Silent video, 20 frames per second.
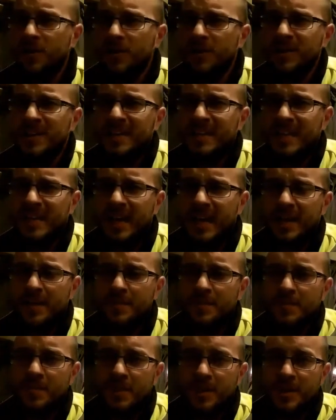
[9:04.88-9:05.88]
got a
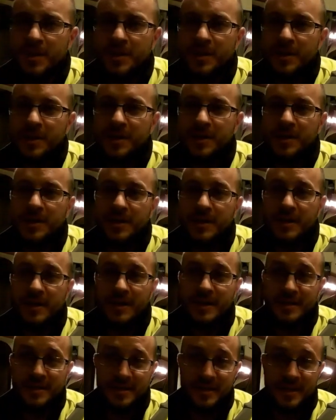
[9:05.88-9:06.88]
camera
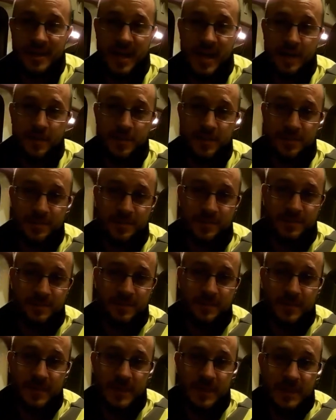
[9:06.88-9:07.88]
in the cab
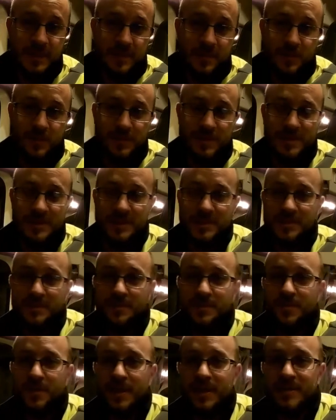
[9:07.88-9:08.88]
which is
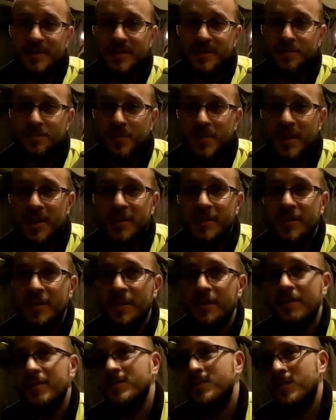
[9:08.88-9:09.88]
facing me
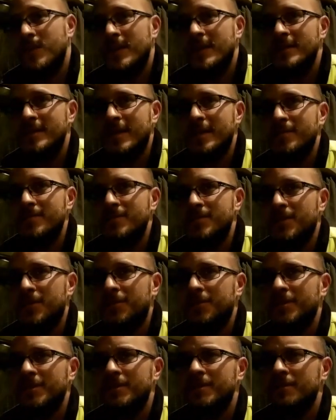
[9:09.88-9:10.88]
as well as
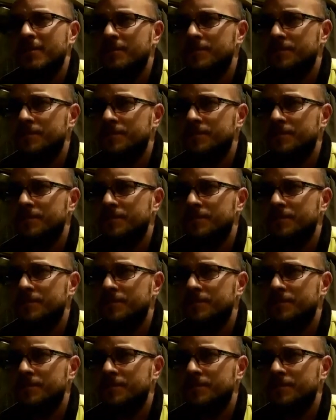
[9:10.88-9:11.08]
outside,